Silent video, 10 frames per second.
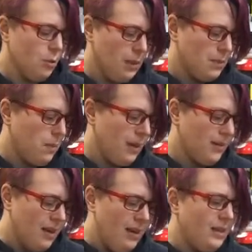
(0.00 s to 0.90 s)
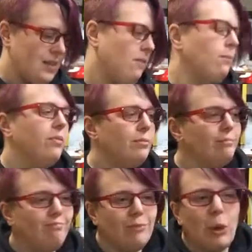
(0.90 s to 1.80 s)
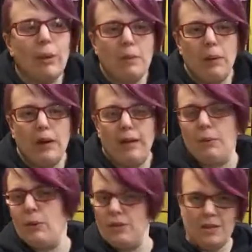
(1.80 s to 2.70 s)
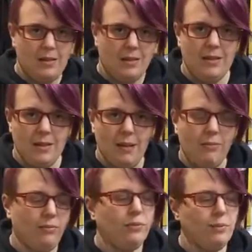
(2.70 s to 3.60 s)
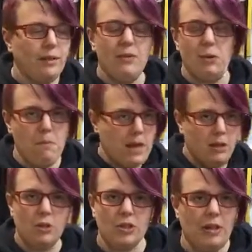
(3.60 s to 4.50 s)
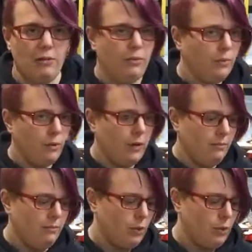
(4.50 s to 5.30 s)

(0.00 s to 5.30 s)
your best bet instead of going and buying processed stuff. If you can make it yourself, great.